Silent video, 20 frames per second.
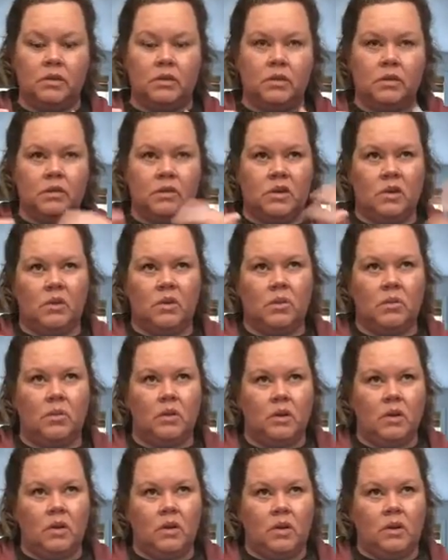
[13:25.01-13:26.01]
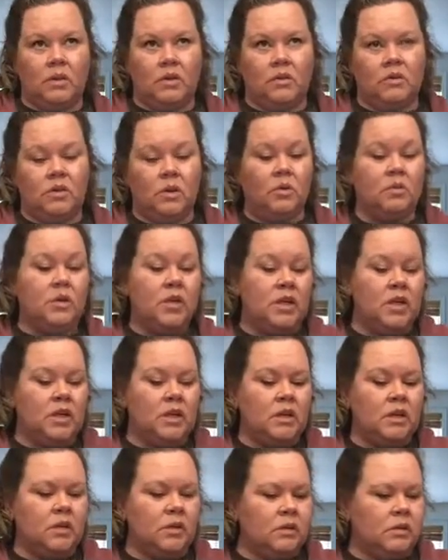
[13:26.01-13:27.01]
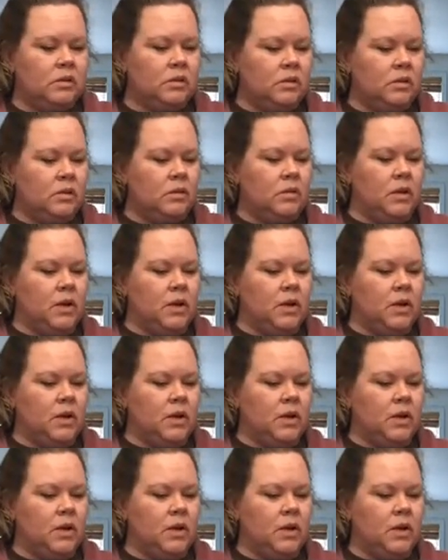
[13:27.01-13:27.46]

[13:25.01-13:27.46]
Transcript: So there's no need to